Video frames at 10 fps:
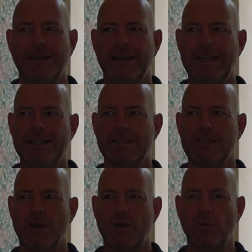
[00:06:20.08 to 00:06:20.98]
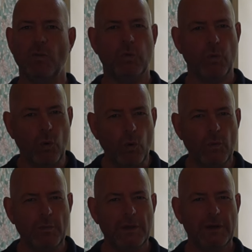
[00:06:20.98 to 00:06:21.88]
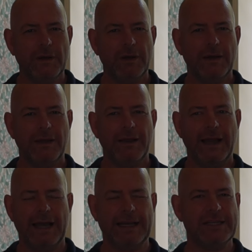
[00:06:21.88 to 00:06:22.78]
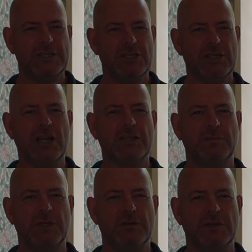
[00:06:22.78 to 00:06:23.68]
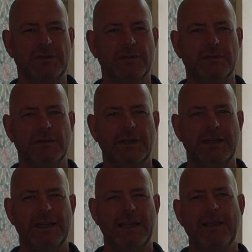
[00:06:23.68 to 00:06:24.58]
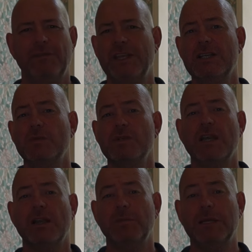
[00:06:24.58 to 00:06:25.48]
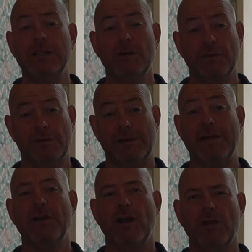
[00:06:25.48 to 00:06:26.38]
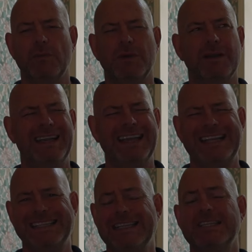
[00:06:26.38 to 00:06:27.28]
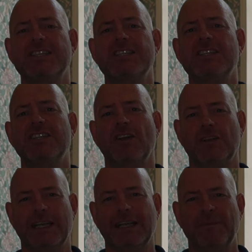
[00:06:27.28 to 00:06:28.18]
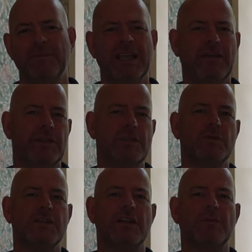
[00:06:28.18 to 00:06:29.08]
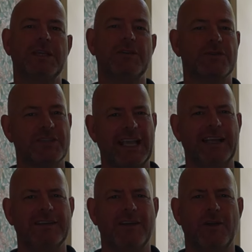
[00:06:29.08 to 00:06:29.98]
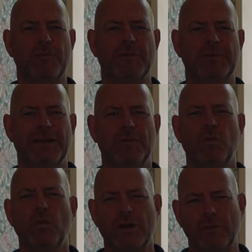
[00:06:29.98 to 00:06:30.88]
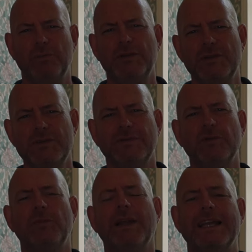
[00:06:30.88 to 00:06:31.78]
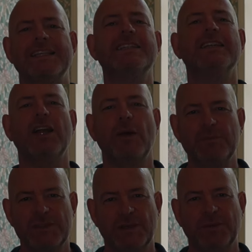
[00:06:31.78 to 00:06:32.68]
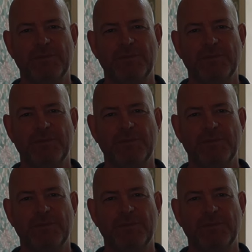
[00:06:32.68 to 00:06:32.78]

it's so warm, and it's just beautiful. If this was going to be your forever home, it is stunning. If this was going to be your second home, what a beautiful place to come to.